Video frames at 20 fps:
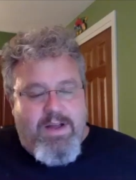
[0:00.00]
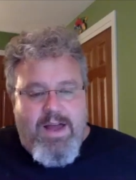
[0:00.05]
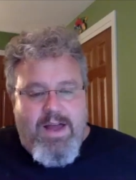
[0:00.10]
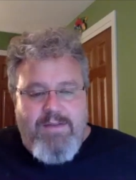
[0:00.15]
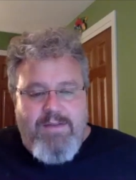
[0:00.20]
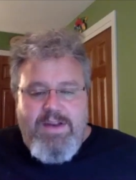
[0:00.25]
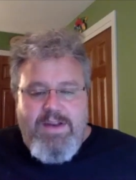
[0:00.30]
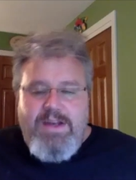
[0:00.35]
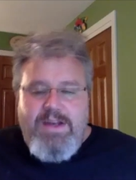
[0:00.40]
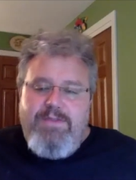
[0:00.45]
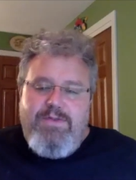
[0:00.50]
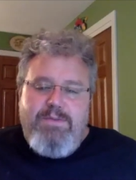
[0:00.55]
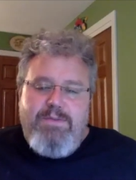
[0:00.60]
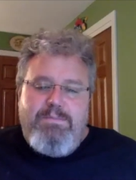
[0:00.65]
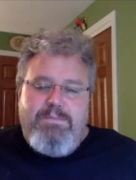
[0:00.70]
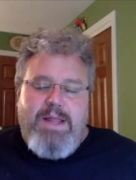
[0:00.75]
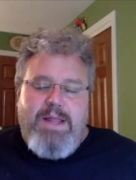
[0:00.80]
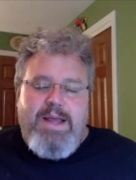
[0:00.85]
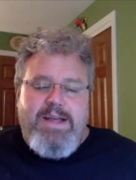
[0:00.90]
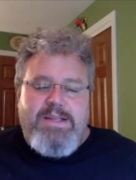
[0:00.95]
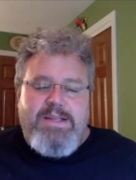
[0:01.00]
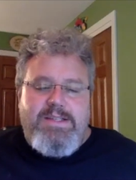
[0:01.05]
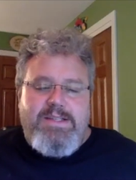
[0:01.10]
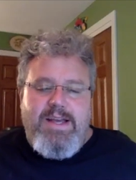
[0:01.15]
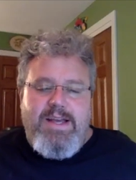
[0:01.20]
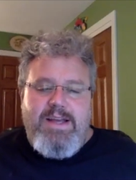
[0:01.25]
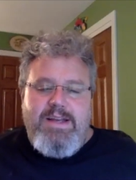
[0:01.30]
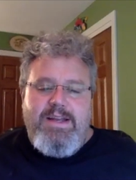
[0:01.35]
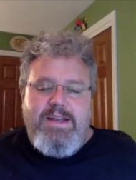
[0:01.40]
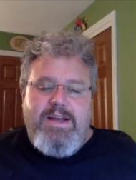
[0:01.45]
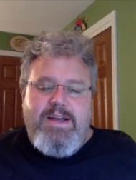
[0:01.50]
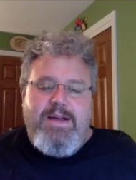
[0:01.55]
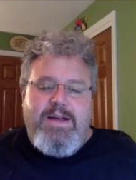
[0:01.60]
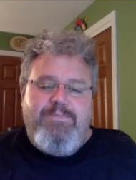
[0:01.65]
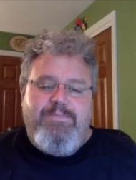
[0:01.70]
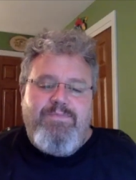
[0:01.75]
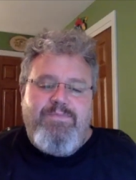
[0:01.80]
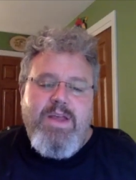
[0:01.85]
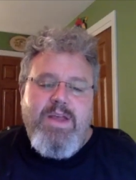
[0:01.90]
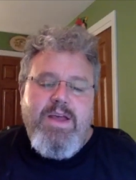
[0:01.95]
of in a different place, and
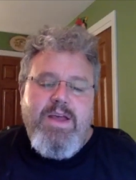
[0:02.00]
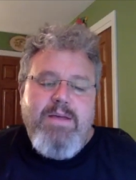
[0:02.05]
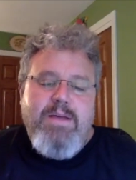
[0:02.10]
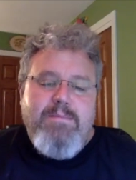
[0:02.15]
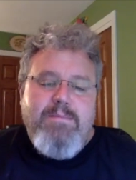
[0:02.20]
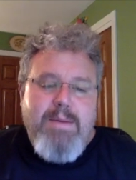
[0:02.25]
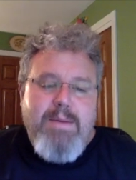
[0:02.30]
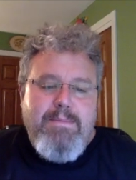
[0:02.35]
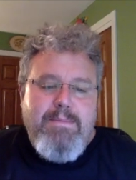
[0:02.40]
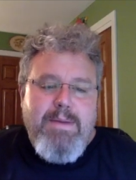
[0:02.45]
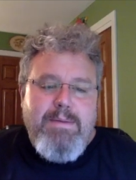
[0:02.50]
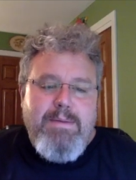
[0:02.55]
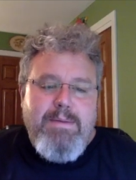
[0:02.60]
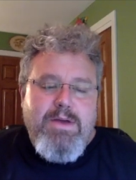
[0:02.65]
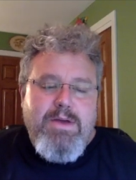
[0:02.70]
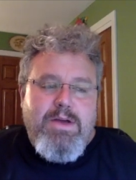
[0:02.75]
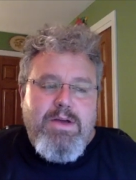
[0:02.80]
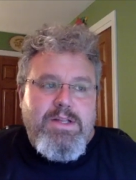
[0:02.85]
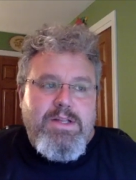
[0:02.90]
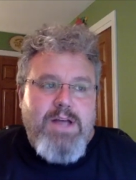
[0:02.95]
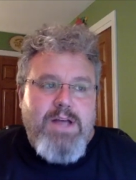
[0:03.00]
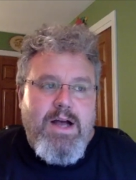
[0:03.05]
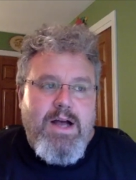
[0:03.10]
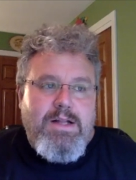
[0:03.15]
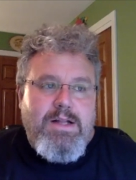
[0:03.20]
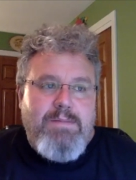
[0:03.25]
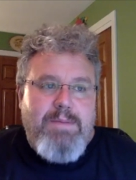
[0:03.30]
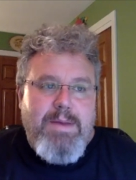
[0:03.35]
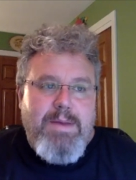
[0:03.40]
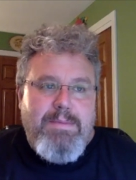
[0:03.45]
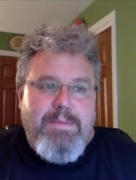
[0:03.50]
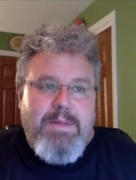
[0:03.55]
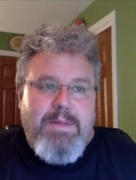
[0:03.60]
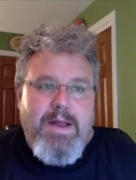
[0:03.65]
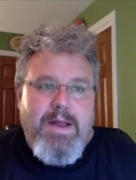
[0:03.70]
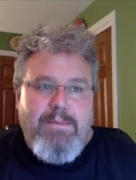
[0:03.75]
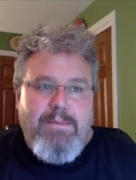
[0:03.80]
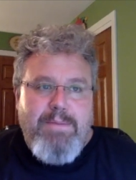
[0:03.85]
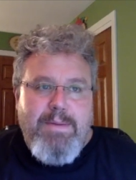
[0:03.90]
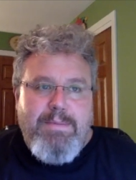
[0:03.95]
maybe you could talk to people and
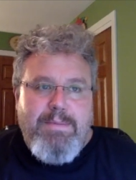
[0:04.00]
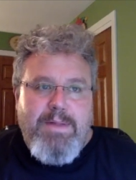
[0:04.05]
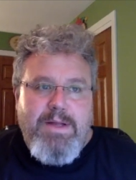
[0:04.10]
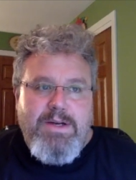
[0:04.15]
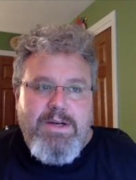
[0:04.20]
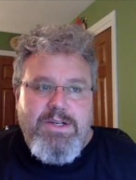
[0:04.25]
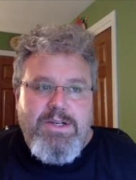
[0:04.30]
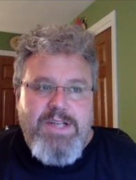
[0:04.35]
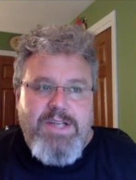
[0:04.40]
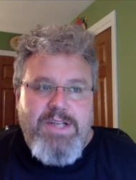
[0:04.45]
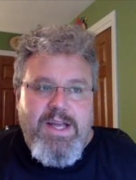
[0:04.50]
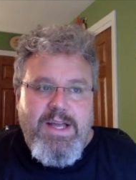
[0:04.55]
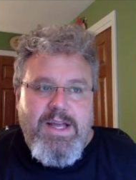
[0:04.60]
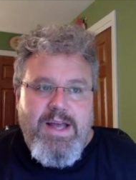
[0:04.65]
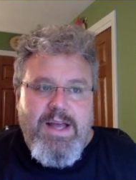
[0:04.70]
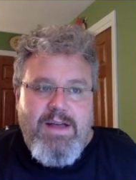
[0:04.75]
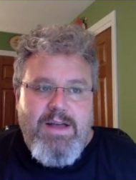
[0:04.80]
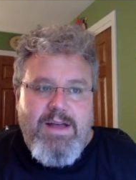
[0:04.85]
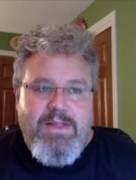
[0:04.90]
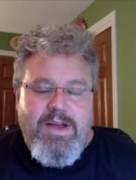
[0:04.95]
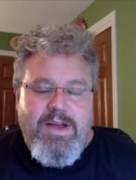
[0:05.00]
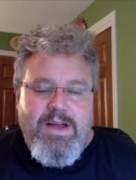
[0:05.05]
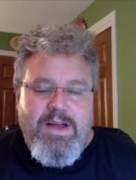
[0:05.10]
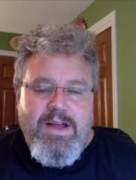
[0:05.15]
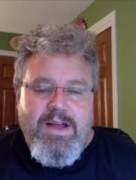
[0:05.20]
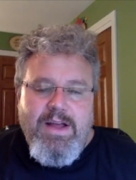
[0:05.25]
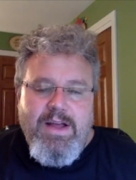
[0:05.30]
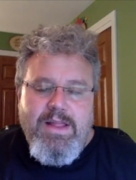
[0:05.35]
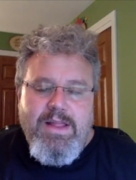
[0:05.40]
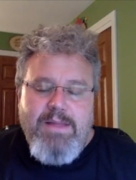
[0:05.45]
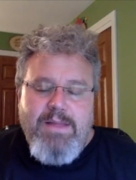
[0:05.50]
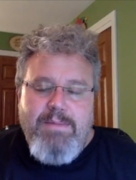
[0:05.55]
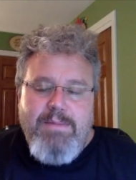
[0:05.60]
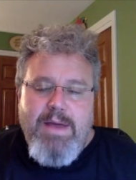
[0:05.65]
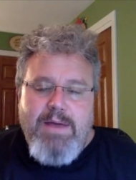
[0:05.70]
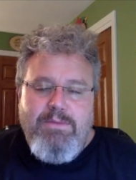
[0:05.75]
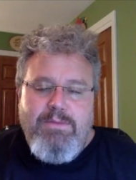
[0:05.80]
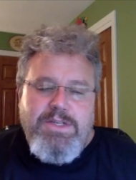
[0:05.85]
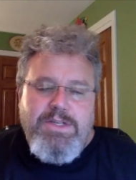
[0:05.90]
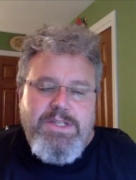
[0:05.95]
help people understand how the
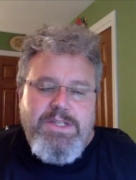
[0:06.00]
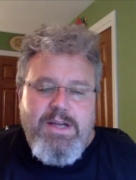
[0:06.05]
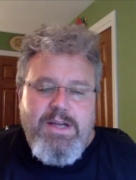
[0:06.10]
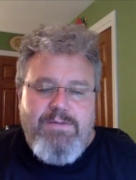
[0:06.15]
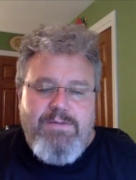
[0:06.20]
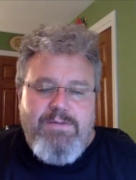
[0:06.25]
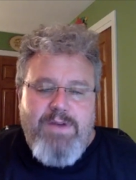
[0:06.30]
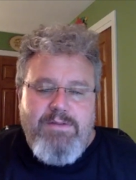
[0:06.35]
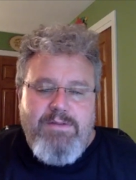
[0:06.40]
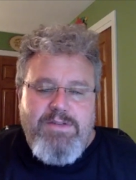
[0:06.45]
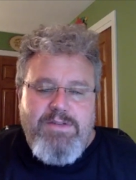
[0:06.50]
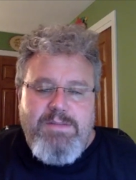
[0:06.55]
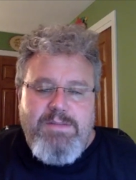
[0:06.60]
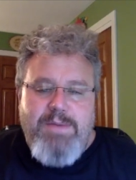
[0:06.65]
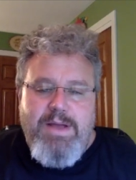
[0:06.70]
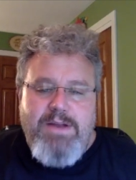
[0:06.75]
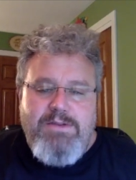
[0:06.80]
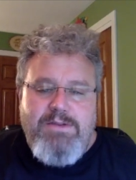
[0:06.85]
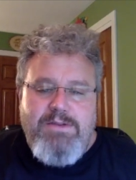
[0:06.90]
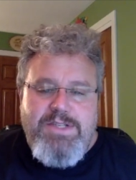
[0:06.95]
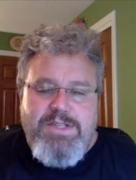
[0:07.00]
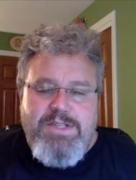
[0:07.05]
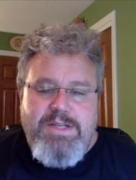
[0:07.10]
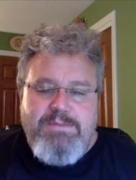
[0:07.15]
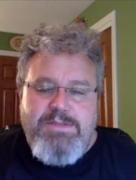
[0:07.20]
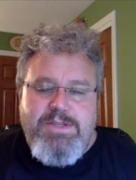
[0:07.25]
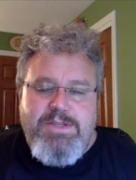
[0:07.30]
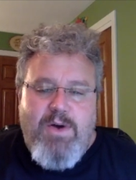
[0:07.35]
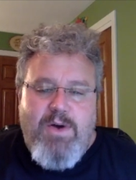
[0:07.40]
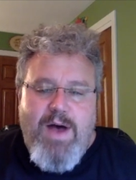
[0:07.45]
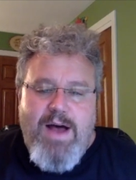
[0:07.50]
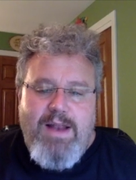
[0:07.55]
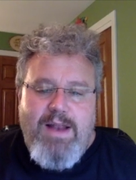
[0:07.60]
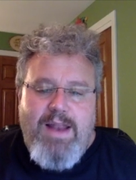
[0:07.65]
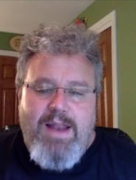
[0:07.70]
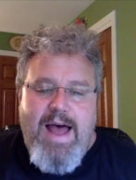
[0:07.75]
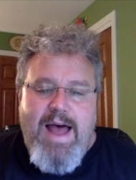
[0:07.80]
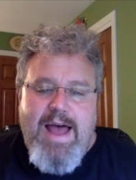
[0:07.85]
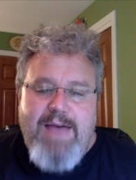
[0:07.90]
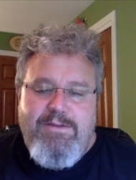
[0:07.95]
man we're seeing in front of us, the man who seems so
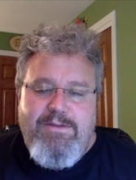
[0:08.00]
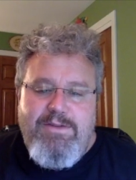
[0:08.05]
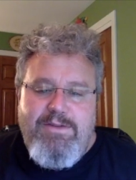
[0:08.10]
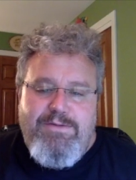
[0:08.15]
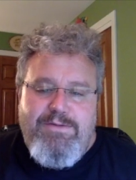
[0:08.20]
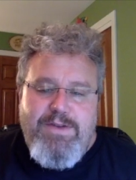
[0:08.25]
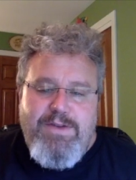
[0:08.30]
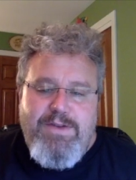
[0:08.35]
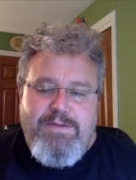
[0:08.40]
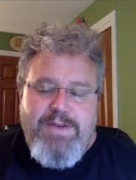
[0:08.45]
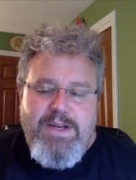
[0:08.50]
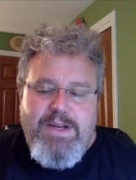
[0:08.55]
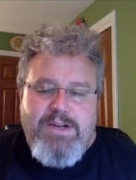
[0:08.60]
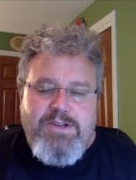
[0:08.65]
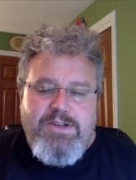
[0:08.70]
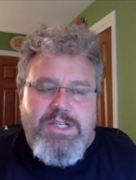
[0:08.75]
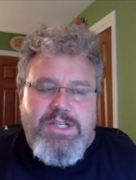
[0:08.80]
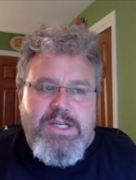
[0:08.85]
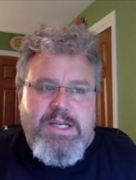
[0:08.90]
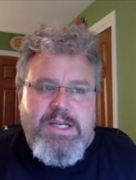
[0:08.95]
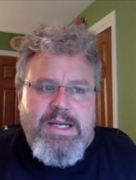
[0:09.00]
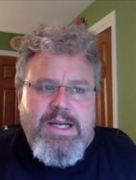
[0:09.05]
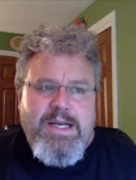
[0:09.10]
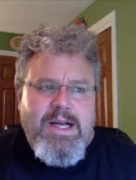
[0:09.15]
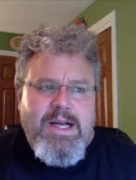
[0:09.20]
alive and full of energy,